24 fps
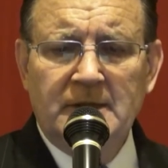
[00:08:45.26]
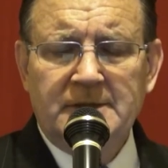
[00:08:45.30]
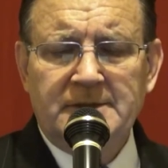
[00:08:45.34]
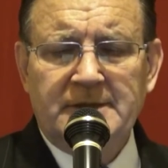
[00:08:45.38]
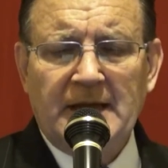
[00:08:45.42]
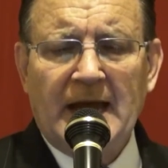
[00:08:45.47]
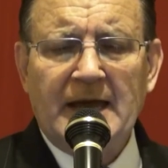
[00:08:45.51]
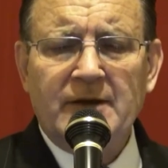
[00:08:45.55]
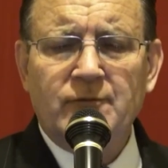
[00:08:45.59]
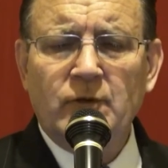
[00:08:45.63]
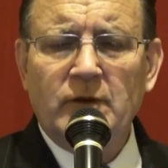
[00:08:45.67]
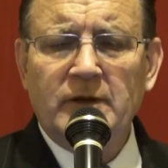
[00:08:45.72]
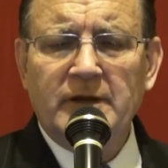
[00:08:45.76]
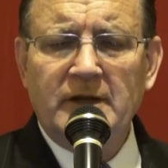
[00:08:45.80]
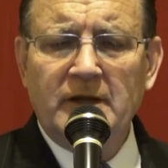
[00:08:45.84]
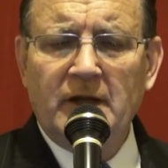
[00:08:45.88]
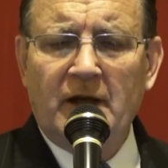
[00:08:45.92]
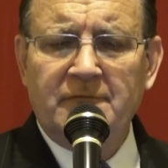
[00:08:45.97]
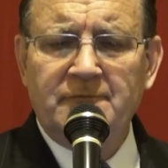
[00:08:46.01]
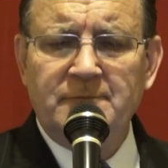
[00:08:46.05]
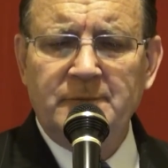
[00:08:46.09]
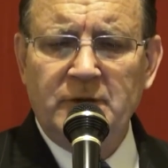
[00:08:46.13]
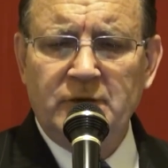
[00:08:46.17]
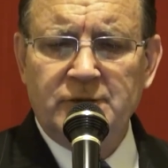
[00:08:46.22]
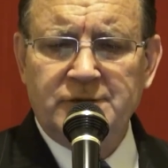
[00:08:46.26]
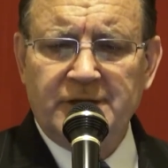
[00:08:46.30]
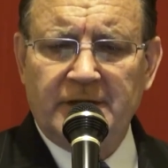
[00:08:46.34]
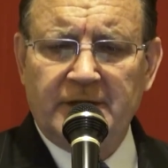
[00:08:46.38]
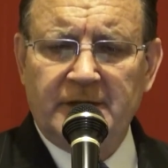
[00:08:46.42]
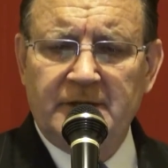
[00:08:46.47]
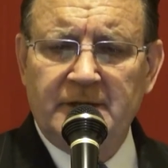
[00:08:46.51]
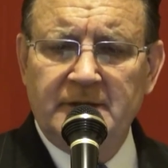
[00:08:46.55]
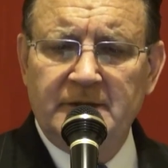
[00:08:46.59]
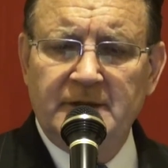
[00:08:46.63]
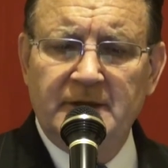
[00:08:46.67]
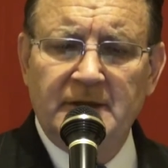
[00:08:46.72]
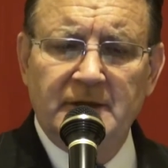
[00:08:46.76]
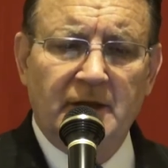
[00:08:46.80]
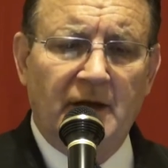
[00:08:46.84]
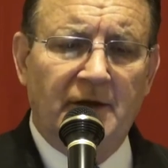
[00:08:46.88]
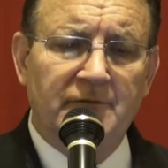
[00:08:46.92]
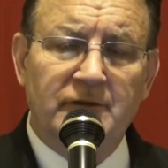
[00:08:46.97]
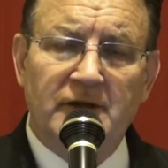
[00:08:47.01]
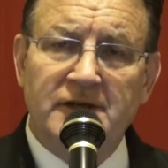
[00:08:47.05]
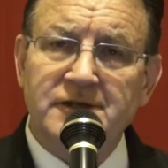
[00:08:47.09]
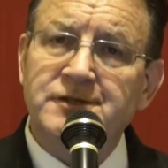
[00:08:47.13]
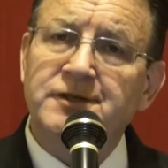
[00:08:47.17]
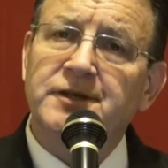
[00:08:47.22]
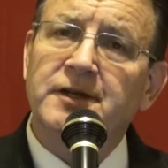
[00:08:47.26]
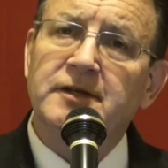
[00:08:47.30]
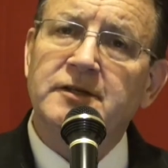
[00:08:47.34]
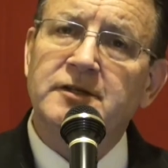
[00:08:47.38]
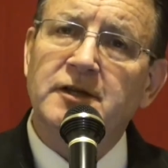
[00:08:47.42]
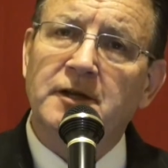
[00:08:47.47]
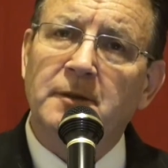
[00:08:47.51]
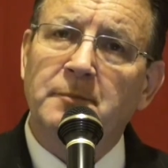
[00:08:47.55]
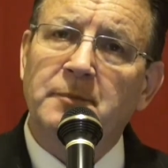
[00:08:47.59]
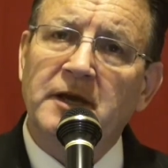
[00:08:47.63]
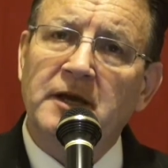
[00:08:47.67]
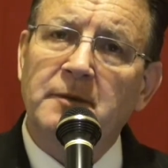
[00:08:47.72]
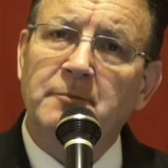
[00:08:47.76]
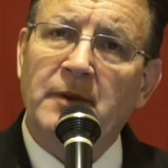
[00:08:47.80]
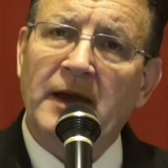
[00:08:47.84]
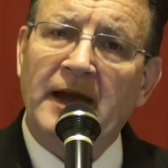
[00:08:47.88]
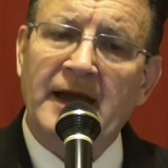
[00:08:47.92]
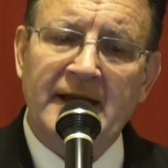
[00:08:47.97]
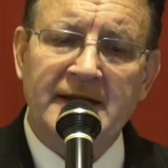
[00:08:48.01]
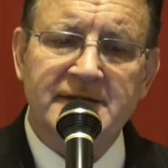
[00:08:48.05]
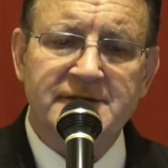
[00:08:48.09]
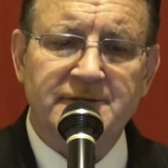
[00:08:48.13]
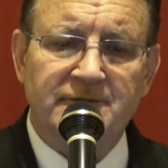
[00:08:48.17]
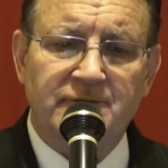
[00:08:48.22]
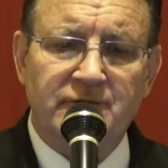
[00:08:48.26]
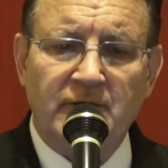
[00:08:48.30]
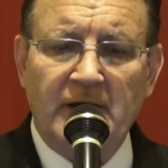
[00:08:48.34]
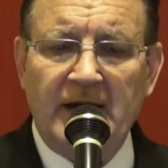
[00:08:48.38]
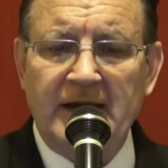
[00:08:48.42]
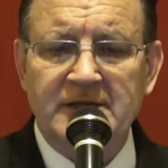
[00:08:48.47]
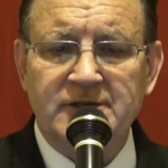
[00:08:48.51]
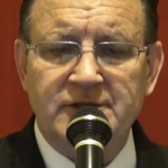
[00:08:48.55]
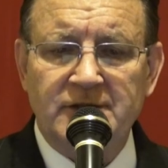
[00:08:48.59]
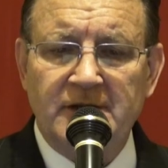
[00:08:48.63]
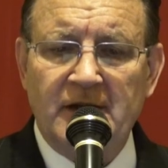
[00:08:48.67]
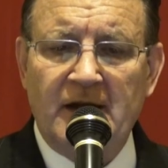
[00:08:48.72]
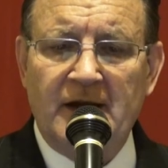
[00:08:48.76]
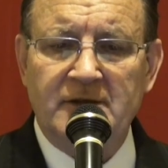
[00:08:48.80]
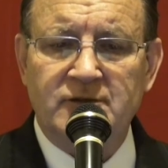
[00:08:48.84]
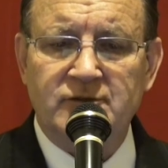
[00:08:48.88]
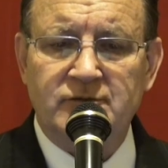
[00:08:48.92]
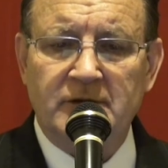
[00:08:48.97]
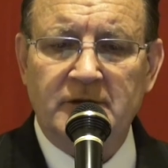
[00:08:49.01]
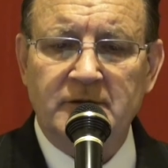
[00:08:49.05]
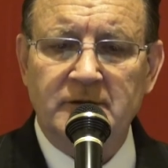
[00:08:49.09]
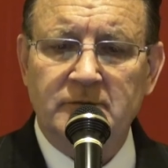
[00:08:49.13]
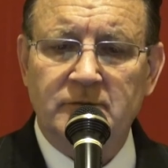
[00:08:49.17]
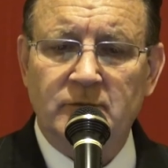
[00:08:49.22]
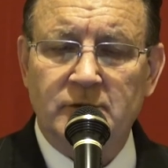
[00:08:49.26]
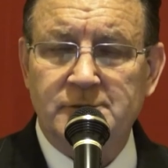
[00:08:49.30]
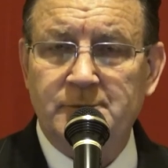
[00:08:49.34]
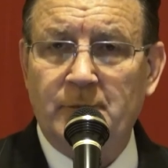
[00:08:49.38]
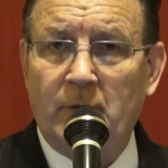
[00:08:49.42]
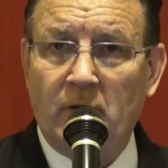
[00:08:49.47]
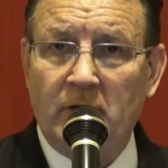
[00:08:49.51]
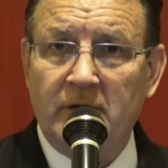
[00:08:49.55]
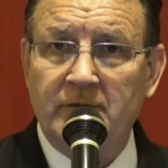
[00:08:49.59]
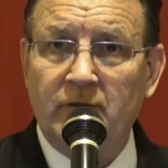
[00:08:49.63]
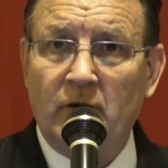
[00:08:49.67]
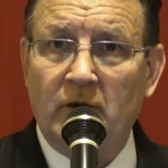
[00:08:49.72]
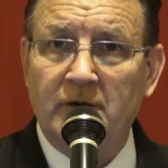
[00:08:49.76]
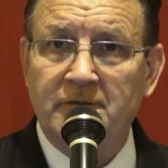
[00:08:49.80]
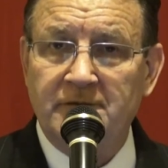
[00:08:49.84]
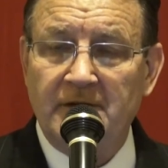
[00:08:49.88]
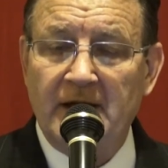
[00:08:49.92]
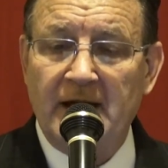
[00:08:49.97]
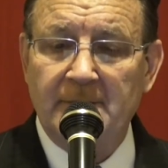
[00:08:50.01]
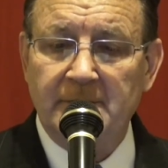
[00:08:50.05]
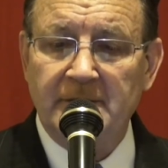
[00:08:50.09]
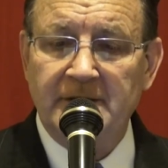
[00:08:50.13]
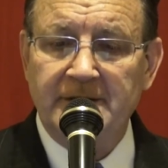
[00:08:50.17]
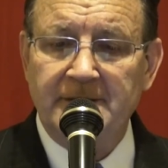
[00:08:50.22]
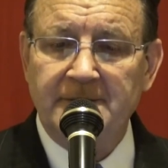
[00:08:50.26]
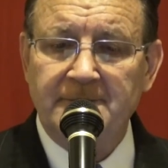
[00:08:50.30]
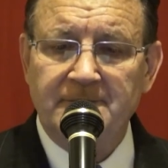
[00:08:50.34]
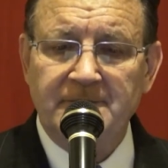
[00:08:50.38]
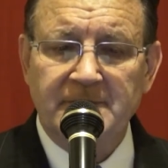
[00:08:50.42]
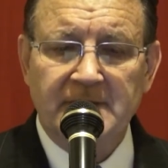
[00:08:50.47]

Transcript: Dad really loved music. He loved listening to the big bands, and Frank Sinatra was part of our family.